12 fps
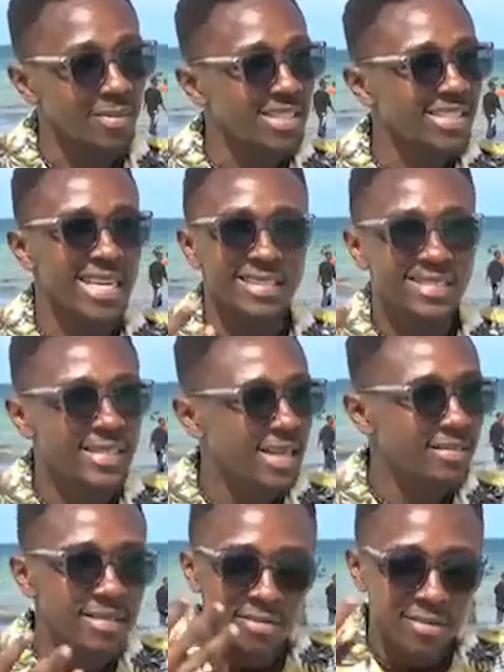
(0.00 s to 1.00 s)
This
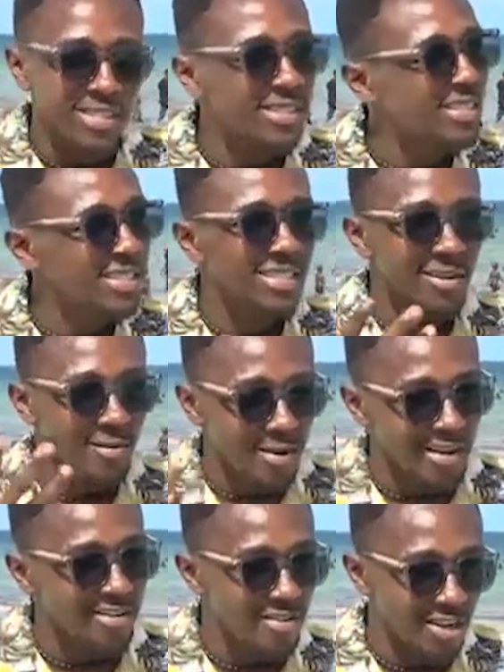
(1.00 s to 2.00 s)
is a
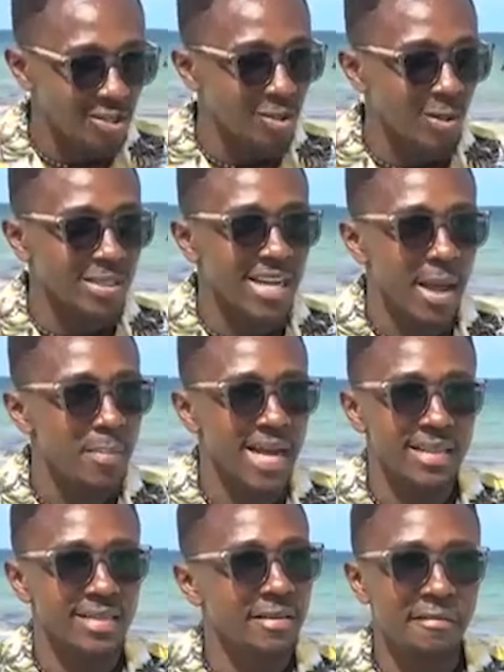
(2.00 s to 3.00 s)
recreational time,
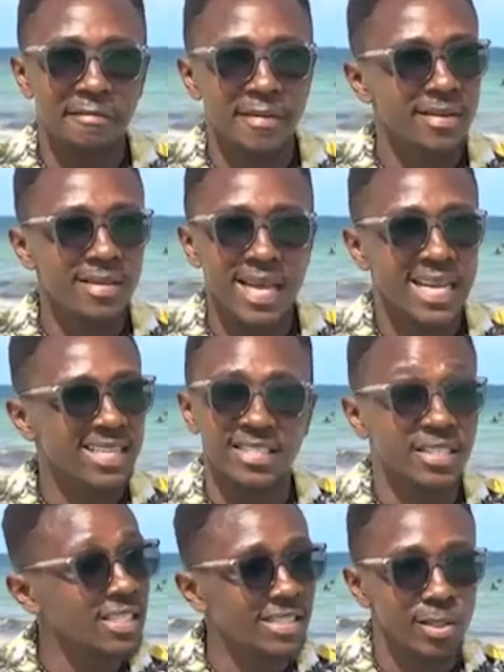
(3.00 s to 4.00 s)
but they feel like
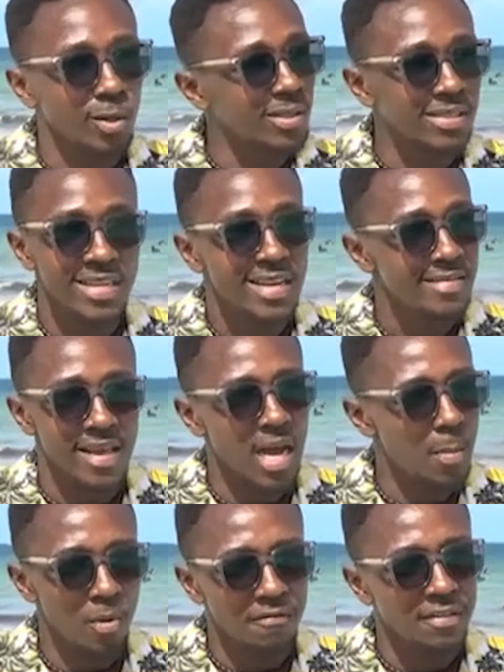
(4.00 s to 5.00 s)
it's just not their
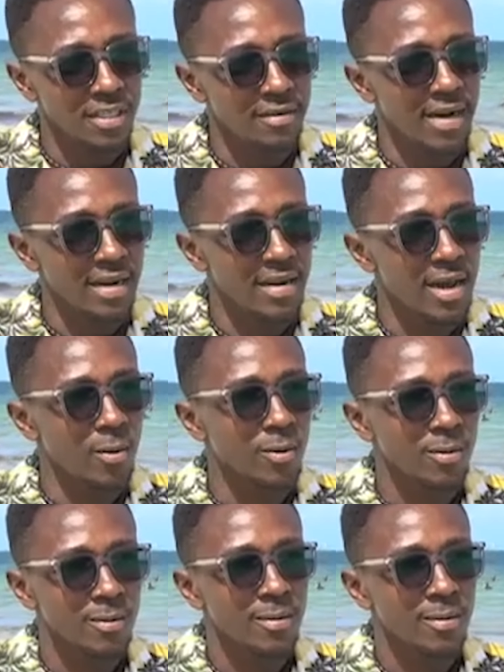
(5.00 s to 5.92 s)
cup of tea right now.